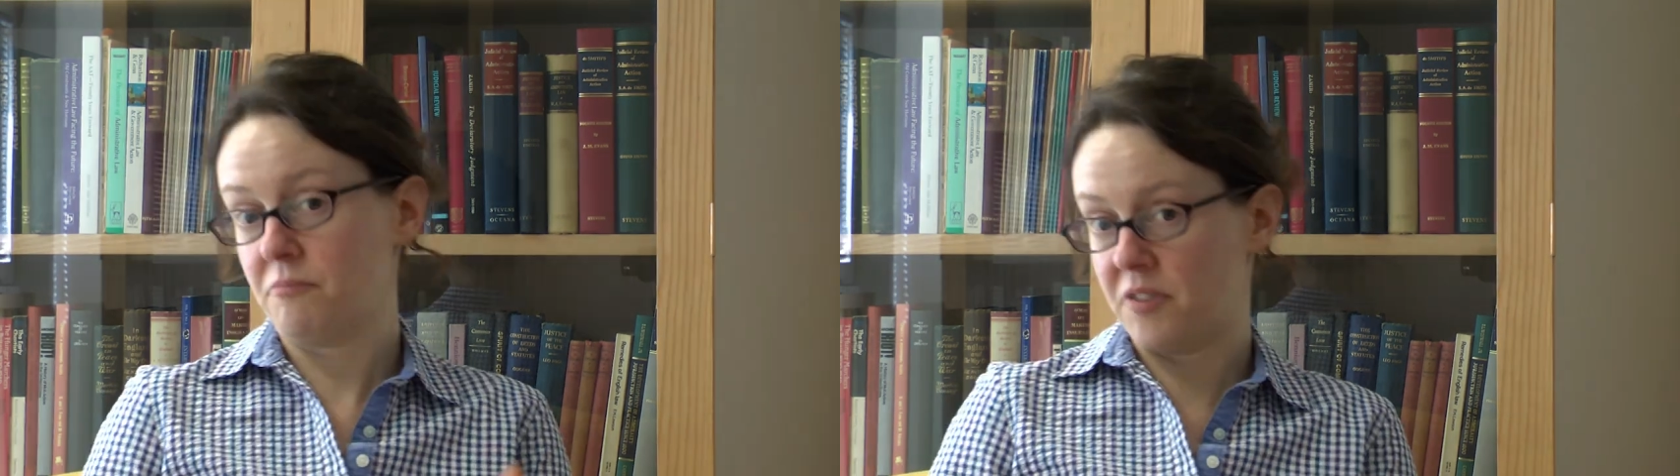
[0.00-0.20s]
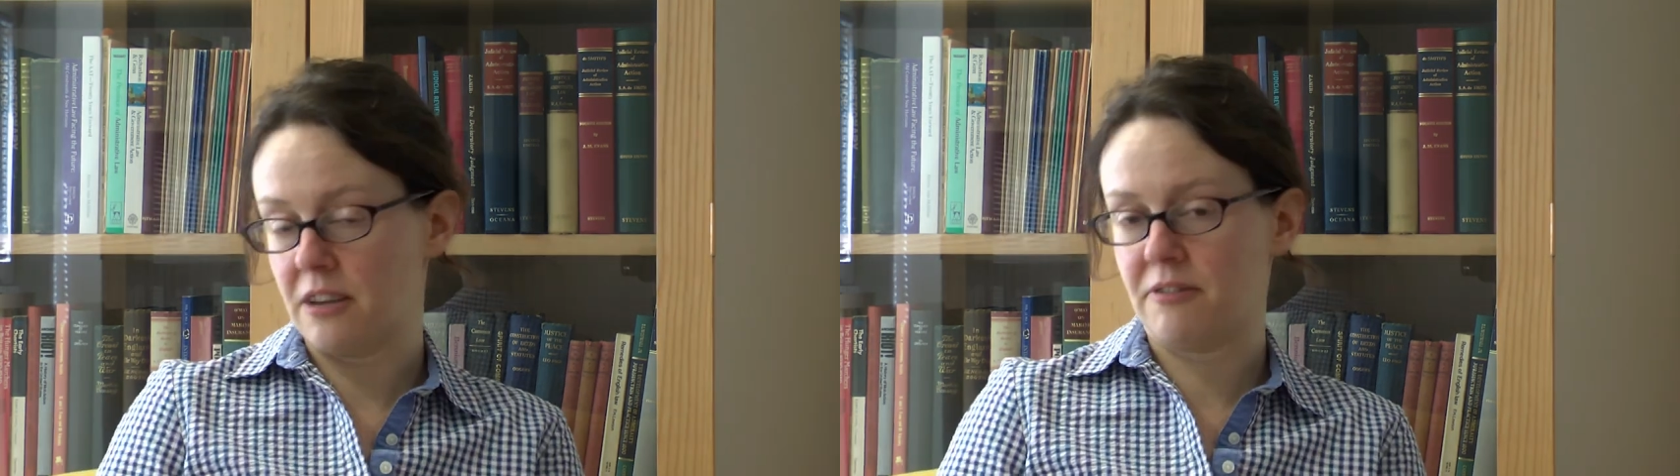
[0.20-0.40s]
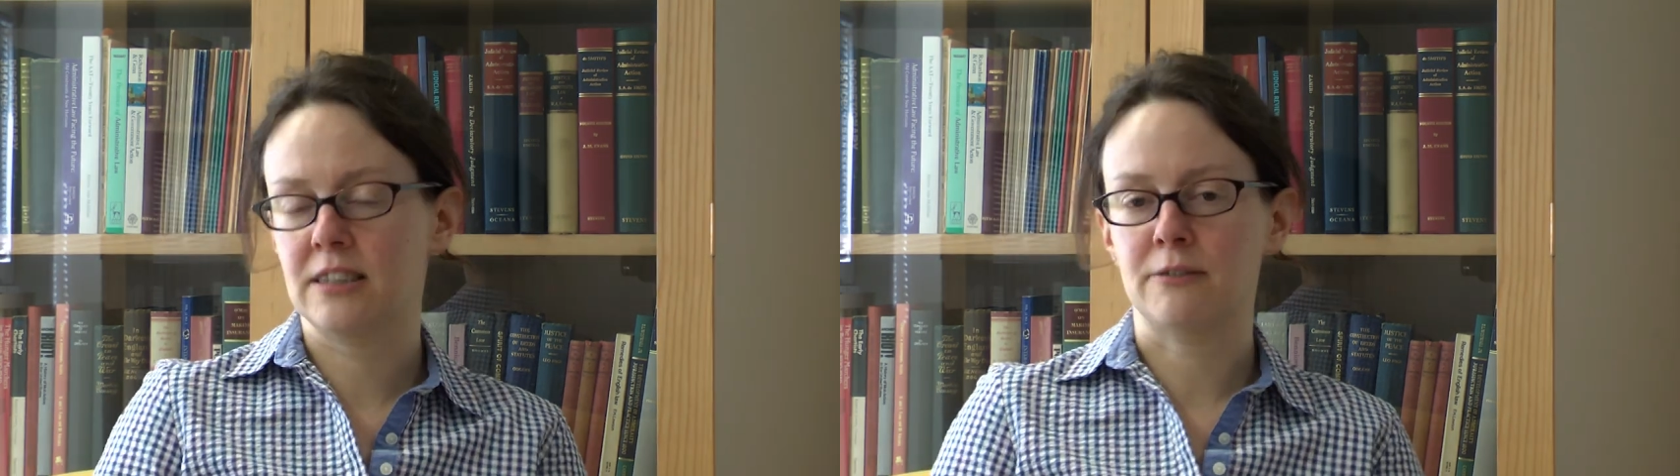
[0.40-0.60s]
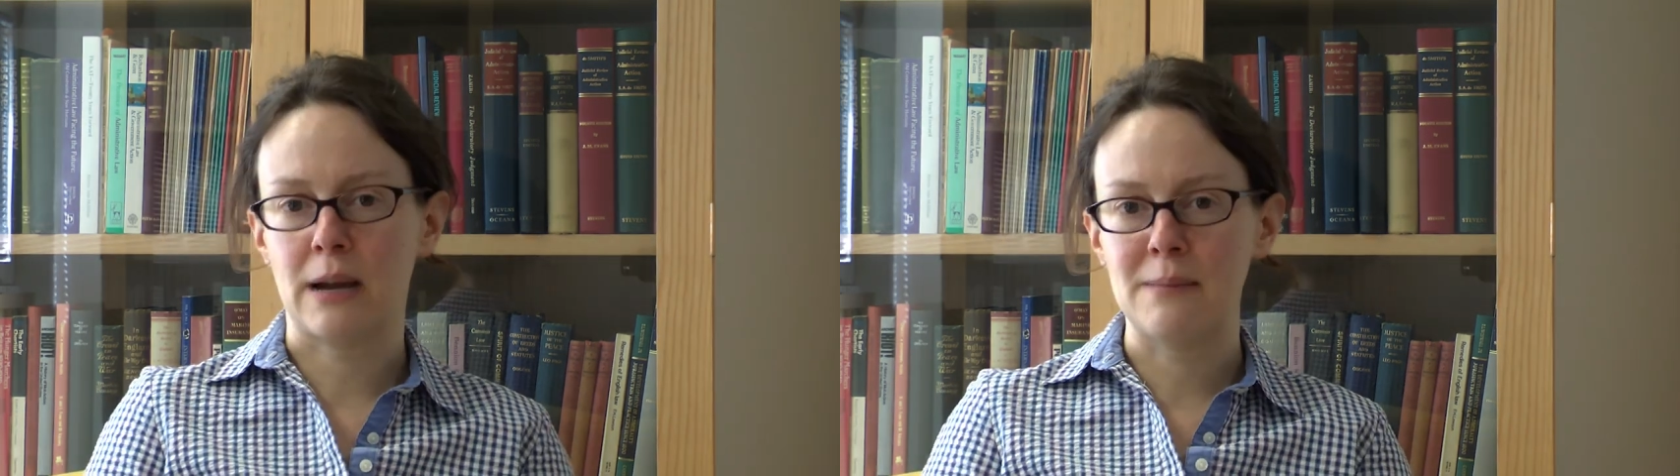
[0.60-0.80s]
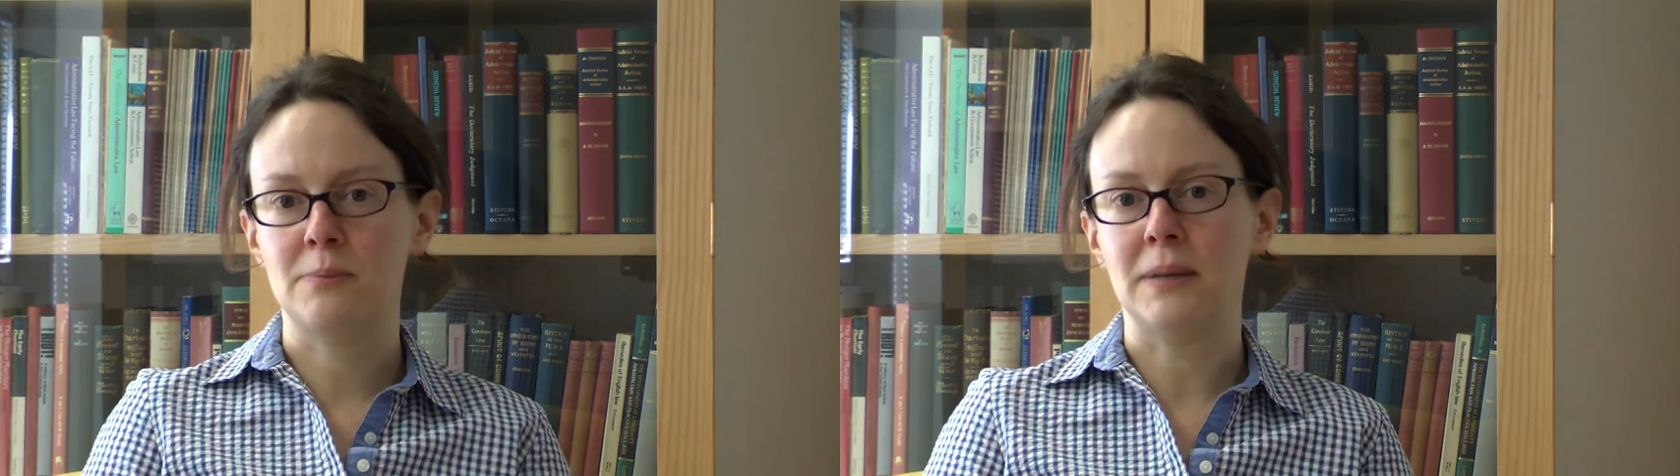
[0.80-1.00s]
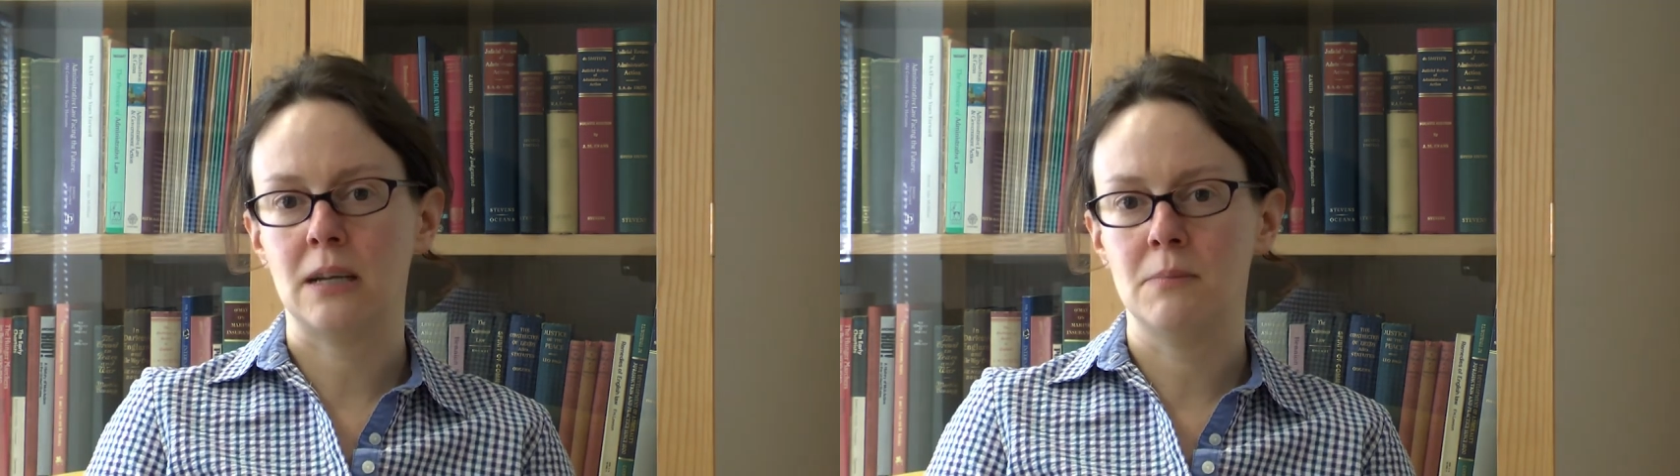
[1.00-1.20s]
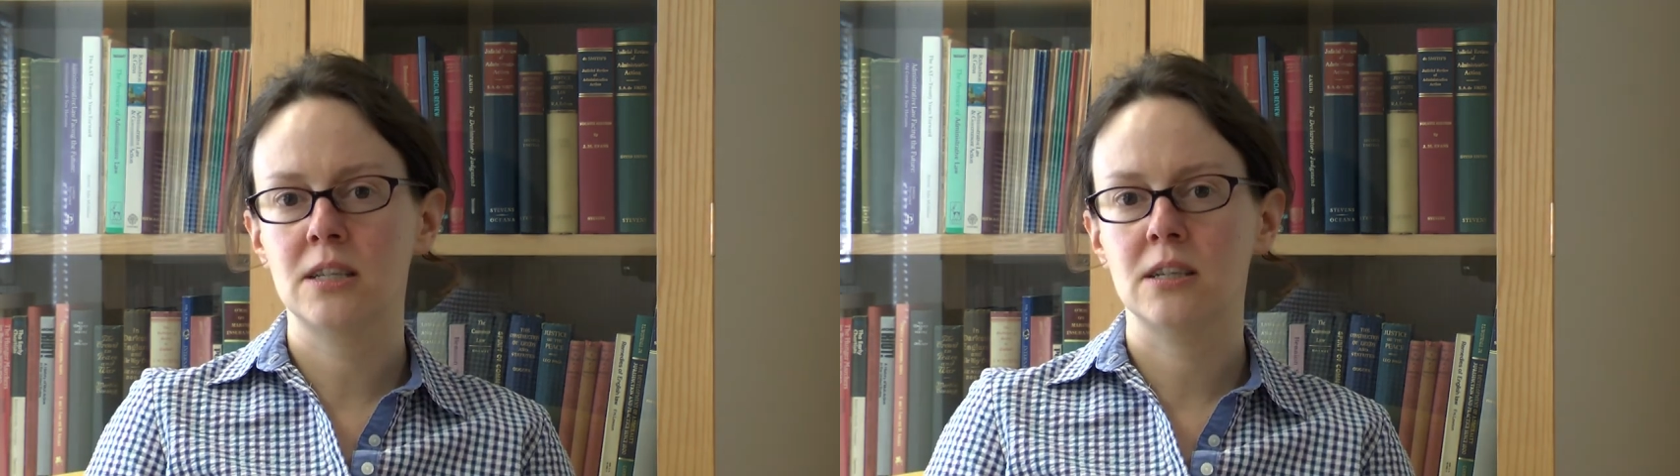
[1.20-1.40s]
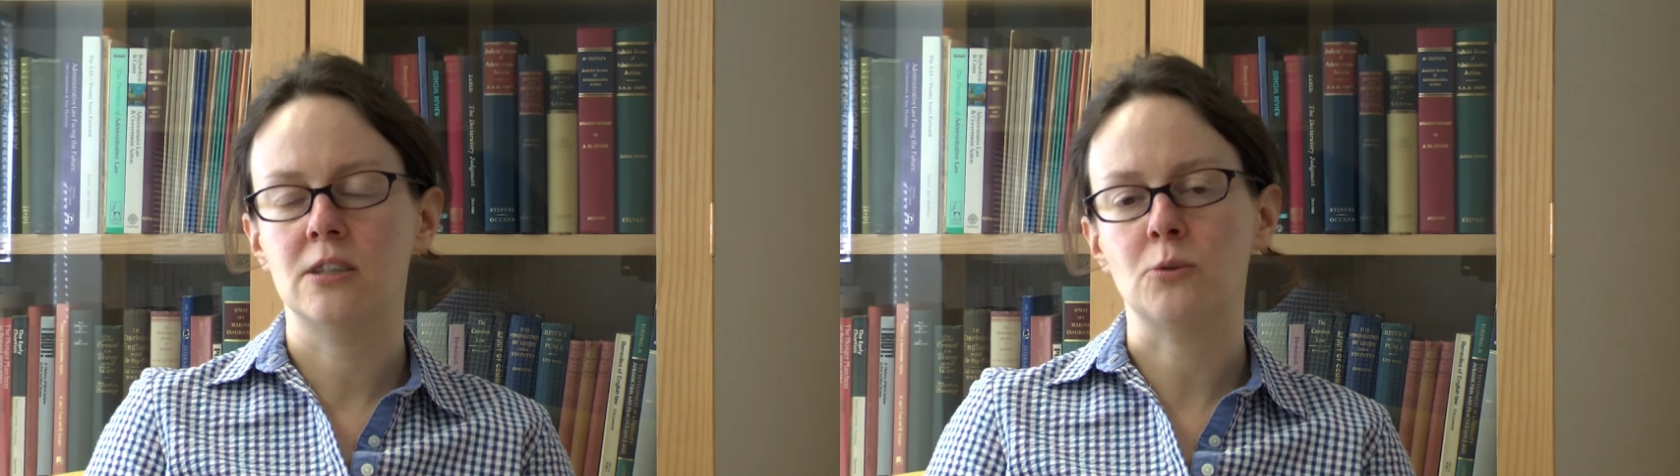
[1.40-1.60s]
For the offence of rape to be
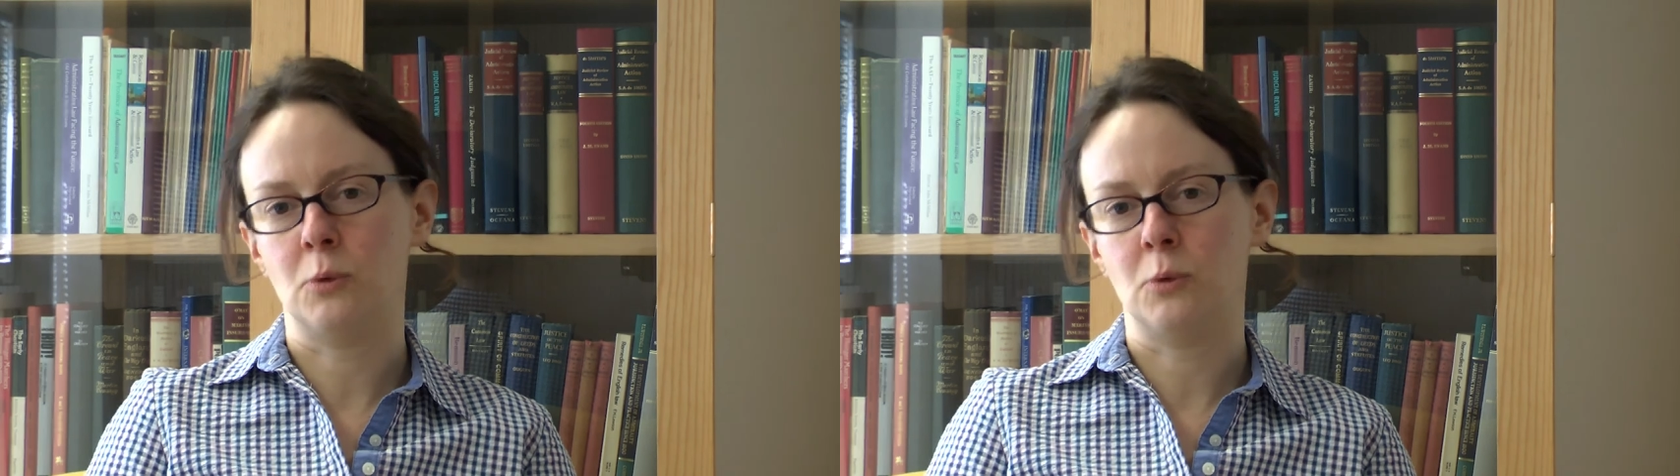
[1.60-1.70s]
committed,